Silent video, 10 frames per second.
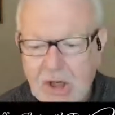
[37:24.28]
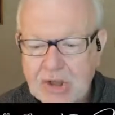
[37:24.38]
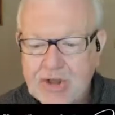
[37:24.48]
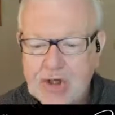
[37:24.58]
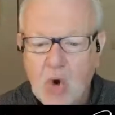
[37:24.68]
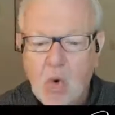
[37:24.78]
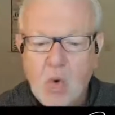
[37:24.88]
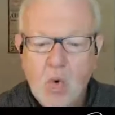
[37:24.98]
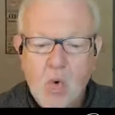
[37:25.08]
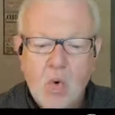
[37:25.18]

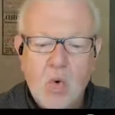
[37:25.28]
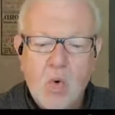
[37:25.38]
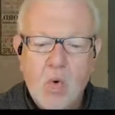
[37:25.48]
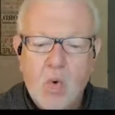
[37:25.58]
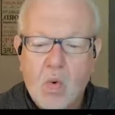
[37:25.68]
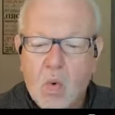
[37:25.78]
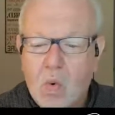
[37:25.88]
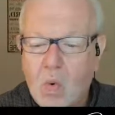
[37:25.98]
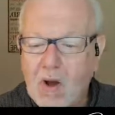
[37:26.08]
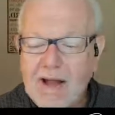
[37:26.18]
So
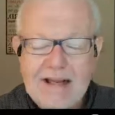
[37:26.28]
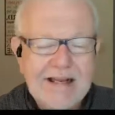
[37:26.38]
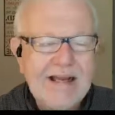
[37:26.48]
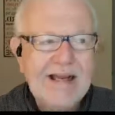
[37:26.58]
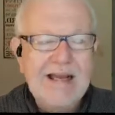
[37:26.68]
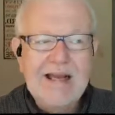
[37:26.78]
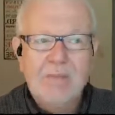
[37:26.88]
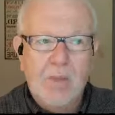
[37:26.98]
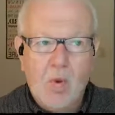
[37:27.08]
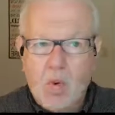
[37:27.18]
what
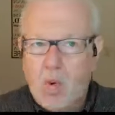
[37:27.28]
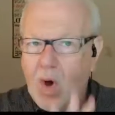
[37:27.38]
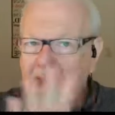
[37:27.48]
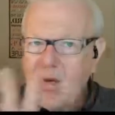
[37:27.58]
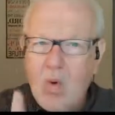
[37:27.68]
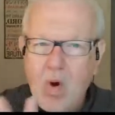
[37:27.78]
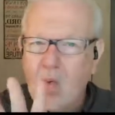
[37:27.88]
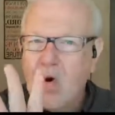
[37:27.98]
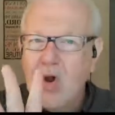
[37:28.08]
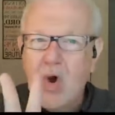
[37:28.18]
went
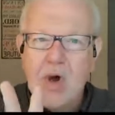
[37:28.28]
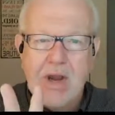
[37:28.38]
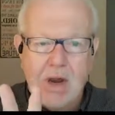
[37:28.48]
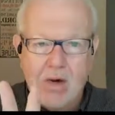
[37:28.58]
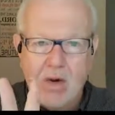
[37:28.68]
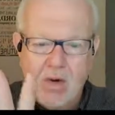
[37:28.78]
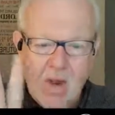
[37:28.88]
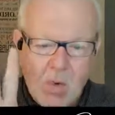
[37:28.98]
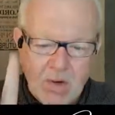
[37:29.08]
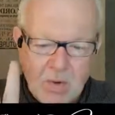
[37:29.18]
on here?
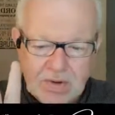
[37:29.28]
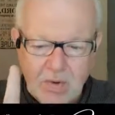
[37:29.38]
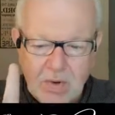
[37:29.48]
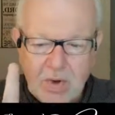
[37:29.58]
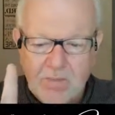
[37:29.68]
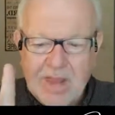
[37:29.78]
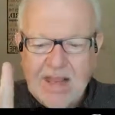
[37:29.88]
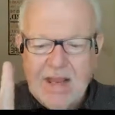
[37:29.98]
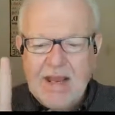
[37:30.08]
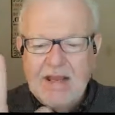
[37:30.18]
Okay, what's going on?
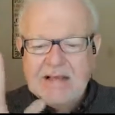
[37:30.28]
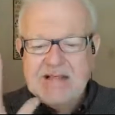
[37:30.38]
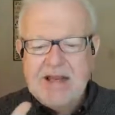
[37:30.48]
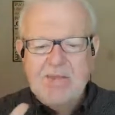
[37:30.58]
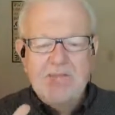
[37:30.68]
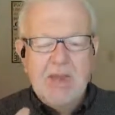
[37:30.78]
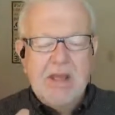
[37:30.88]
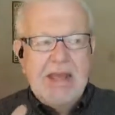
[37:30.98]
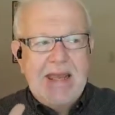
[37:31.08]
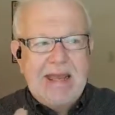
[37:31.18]
You see,
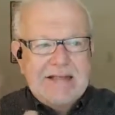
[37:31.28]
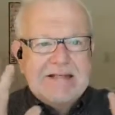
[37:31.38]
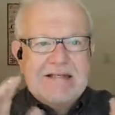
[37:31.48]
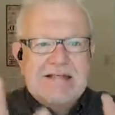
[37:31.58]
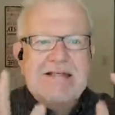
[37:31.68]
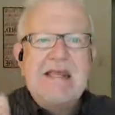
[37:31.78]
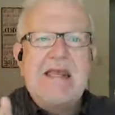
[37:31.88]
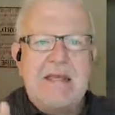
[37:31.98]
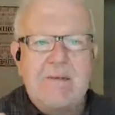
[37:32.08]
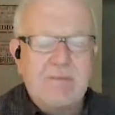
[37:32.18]
it
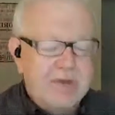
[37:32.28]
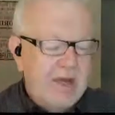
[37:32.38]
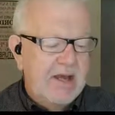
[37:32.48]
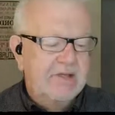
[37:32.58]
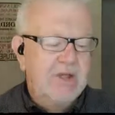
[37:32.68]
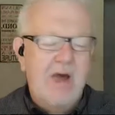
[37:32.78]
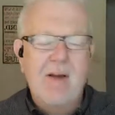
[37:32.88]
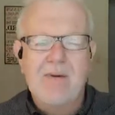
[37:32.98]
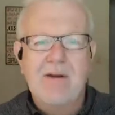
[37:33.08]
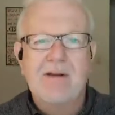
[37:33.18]
seems as though
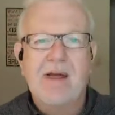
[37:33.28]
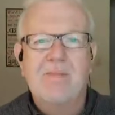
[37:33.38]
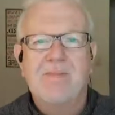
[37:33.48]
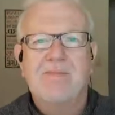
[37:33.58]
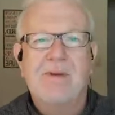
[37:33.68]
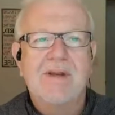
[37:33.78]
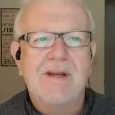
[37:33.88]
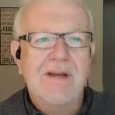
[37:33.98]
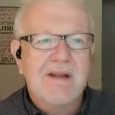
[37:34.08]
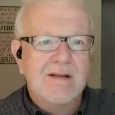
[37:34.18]
I probably
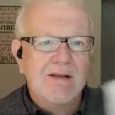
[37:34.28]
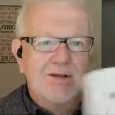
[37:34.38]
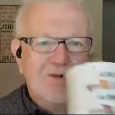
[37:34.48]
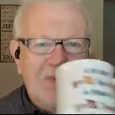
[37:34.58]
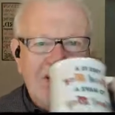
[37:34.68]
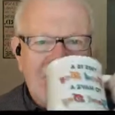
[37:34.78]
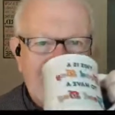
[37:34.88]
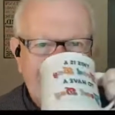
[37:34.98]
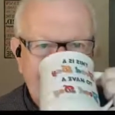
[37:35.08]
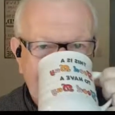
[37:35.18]
need to get another swig of coffee